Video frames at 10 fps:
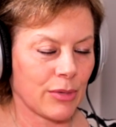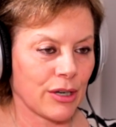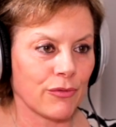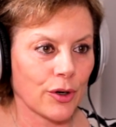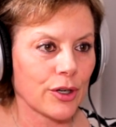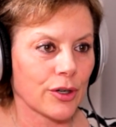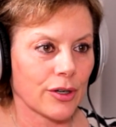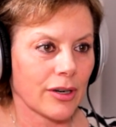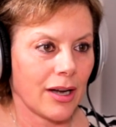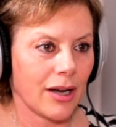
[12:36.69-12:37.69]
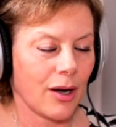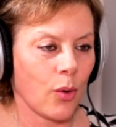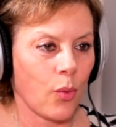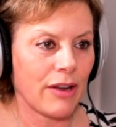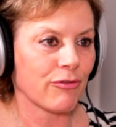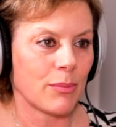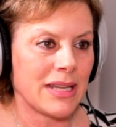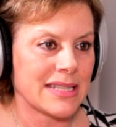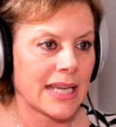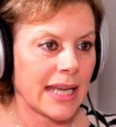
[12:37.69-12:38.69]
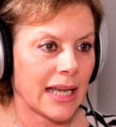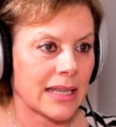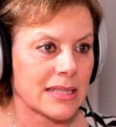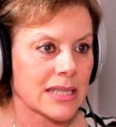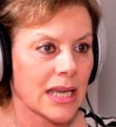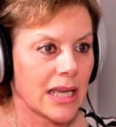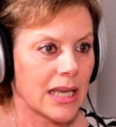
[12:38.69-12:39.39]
converter away from his hands.